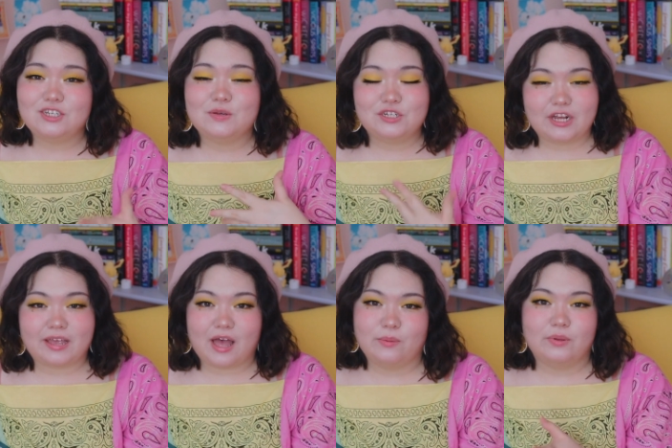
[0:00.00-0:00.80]
to
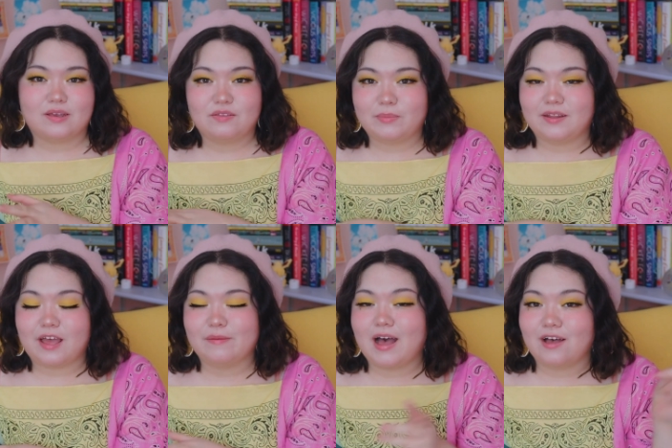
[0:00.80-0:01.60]
check out Book of the Month,
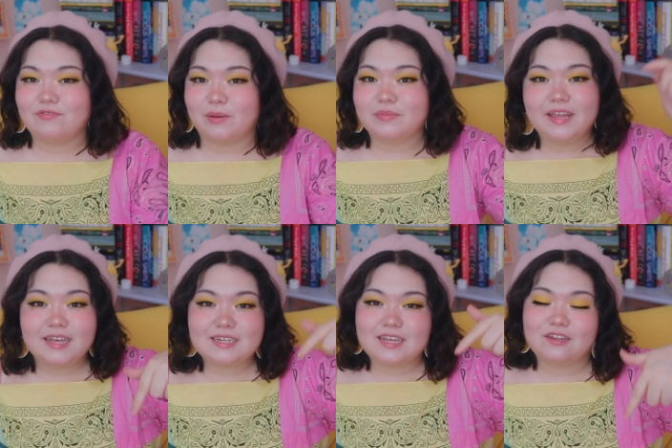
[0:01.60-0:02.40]
I will have them
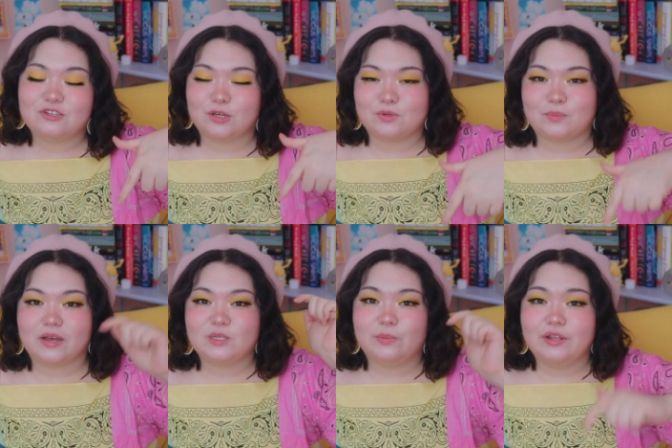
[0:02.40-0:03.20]
linked in the description
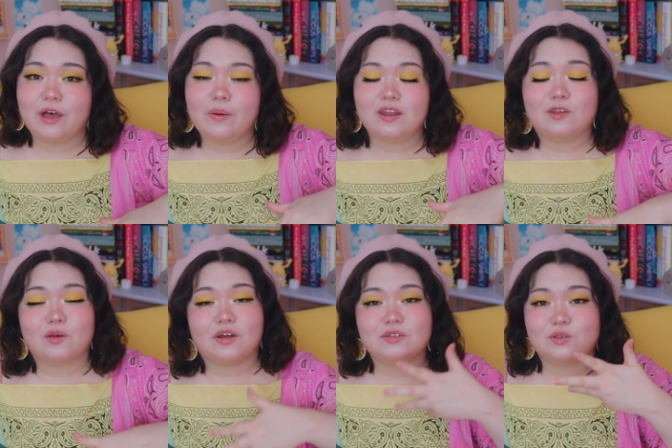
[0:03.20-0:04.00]
box below and you
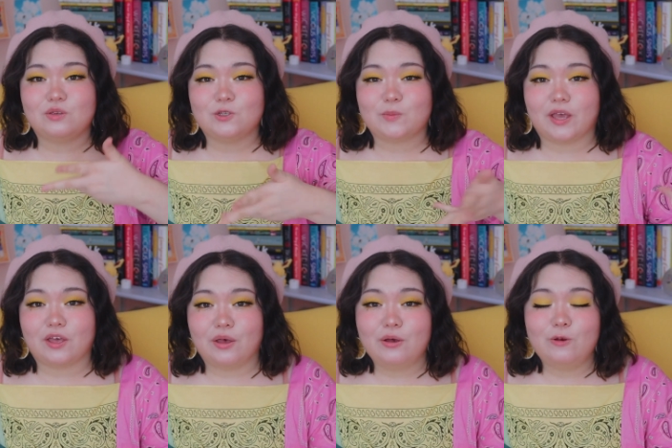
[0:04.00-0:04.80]
can also use my
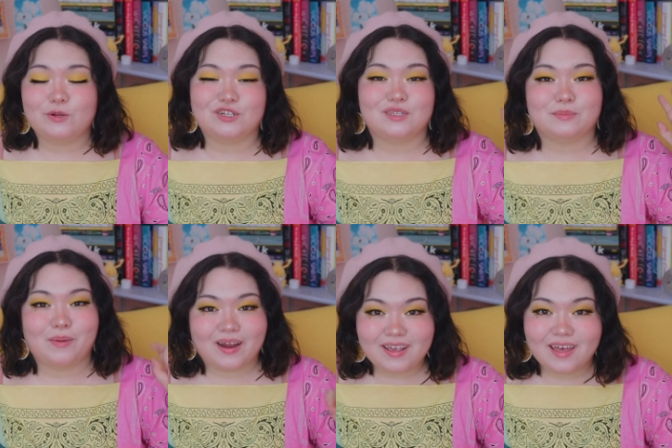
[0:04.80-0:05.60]
code, which is
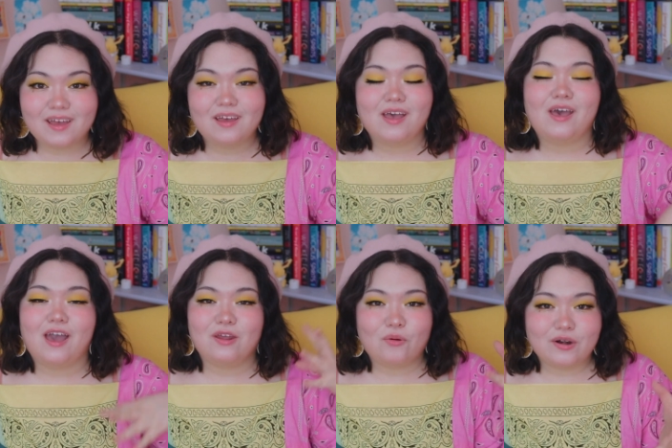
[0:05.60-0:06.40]
Monica,
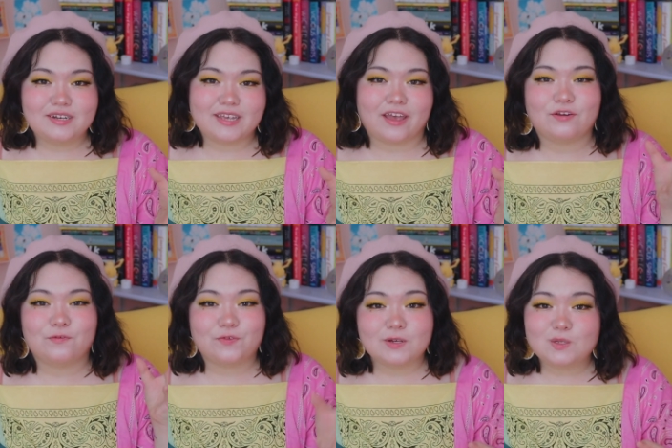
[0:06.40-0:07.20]
in order to get your
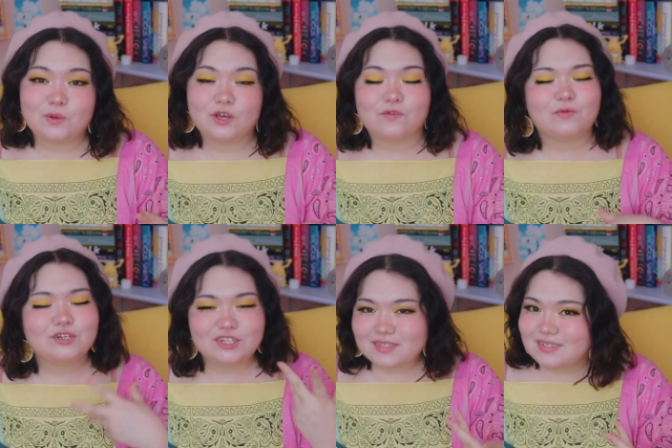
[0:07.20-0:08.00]
first book for
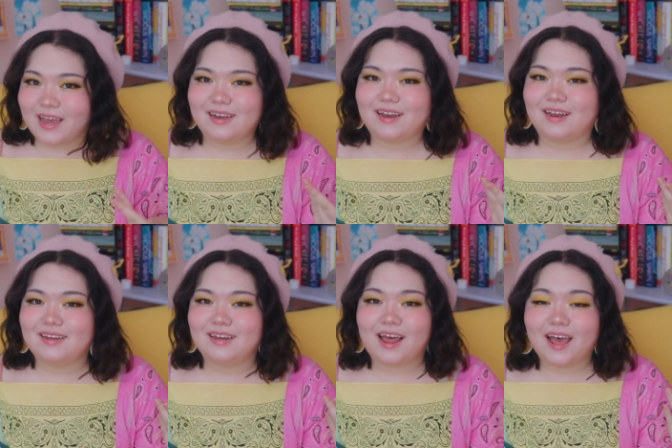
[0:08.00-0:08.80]
just
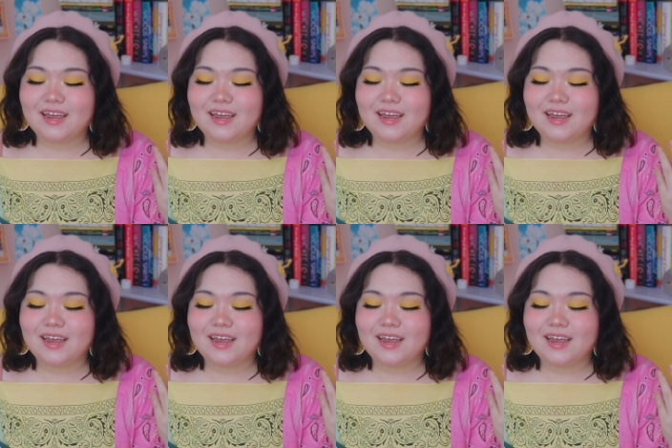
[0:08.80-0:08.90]
$9.99.